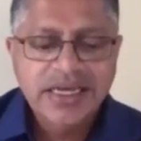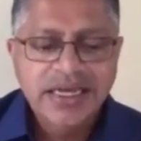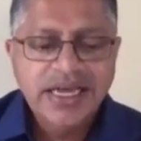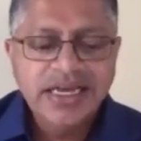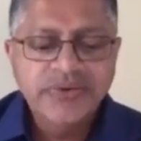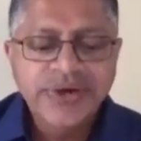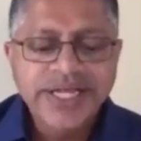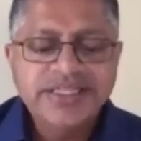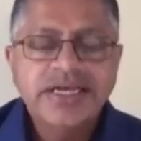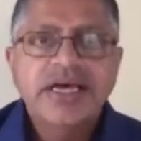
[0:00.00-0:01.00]
And it
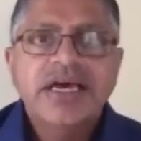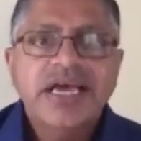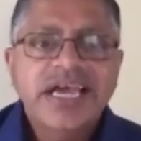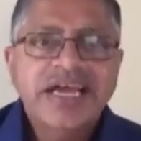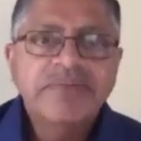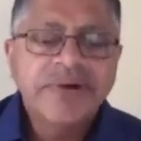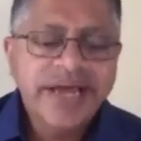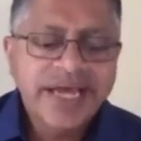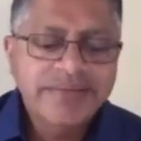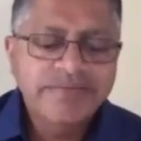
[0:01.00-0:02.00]
reads
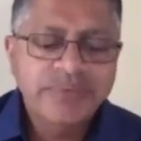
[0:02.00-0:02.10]
Abraham